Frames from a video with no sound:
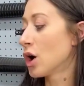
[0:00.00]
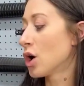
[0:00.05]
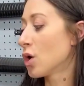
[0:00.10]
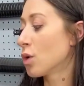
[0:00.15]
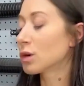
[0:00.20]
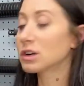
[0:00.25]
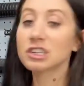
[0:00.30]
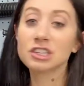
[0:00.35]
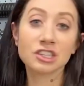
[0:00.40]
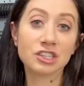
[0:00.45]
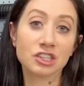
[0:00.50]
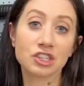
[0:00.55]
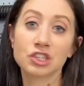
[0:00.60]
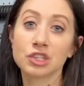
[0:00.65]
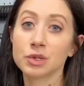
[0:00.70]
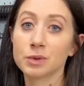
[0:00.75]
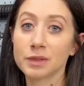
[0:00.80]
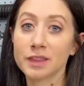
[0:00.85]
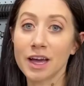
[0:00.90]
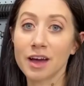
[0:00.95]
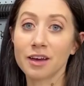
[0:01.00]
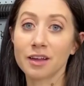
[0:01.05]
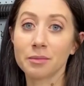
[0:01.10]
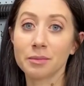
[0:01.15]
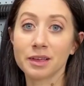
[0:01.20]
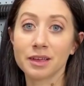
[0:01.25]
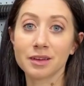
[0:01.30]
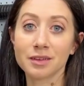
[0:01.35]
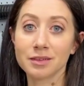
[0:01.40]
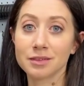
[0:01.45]
we're just gonna shoot it without it,
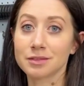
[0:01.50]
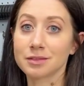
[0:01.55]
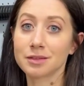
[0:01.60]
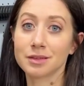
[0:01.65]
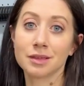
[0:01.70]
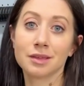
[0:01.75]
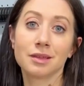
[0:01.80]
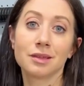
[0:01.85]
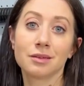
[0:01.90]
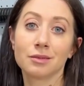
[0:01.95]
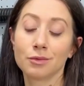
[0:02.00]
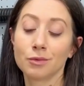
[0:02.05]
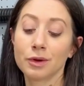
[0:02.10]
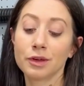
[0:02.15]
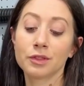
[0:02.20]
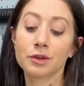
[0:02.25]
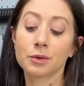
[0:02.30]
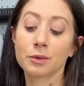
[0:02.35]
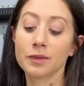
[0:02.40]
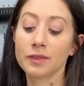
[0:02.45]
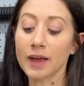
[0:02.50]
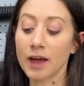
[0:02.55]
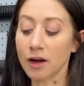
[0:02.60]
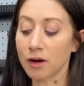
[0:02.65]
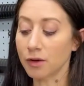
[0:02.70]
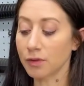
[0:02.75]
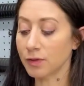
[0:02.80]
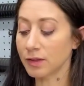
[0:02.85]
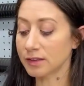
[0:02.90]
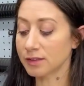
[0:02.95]
because with or
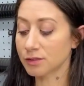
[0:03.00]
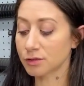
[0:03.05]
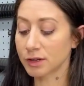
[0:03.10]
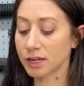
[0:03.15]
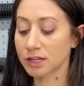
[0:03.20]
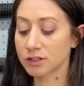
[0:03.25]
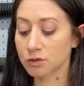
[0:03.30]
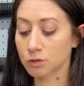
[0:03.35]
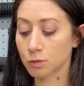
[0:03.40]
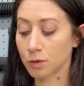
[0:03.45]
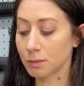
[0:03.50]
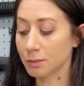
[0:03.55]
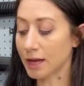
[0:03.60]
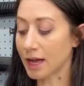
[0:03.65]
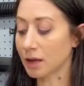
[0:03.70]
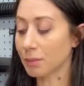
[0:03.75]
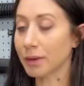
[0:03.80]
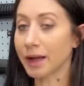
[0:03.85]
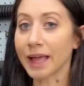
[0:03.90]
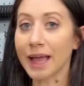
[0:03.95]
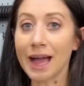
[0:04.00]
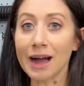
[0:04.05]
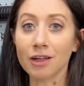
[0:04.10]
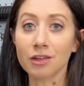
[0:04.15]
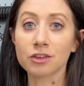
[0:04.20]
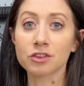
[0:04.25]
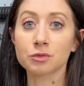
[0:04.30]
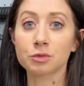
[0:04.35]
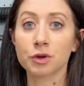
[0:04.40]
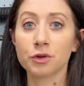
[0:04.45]
without, this 300 Win Mag by
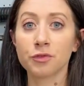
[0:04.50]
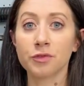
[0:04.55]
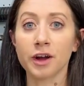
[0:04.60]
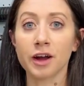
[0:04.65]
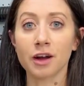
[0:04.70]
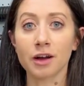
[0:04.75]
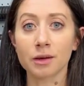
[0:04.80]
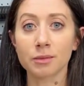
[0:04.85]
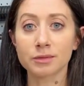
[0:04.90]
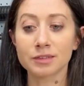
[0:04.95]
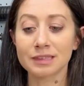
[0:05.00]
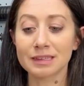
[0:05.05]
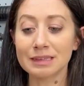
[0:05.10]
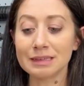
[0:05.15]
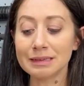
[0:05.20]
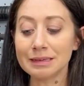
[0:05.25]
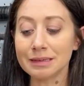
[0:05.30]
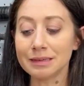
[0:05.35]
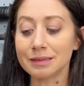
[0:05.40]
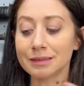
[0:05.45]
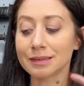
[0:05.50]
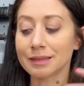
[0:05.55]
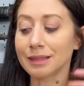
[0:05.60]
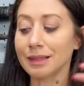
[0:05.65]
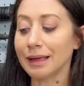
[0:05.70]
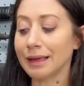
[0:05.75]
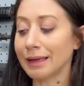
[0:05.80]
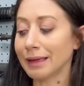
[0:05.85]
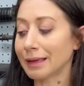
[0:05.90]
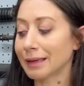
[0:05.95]
Alex Pro Firearms is
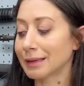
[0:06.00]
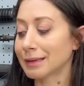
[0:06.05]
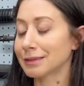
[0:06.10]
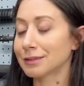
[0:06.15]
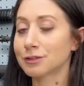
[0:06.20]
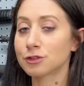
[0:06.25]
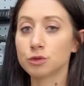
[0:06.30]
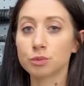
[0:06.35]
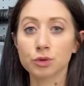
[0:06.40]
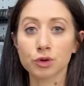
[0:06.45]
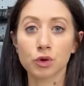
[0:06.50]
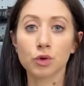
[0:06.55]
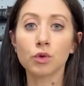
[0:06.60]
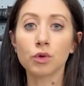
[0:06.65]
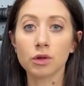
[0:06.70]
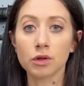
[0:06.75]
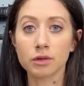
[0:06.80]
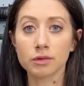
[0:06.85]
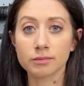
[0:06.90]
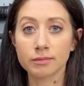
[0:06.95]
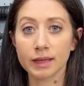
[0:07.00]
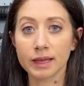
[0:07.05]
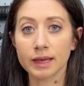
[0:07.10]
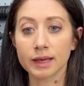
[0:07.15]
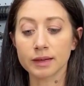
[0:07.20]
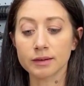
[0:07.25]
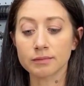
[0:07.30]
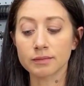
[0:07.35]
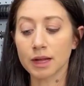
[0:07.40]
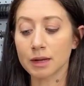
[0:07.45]
like super cool,
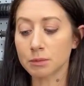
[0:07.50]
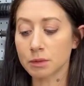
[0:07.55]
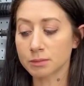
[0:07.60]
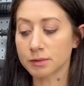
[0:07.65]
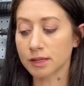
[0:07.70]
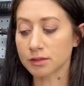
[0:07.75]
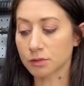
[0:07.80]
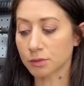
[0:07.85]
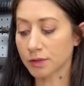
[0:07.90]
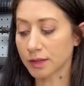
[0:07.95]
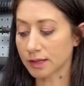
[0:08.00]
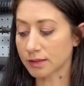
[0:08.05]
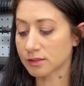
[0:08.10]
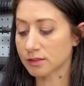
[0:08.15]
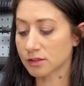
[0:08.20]
and I'm obsessed with it.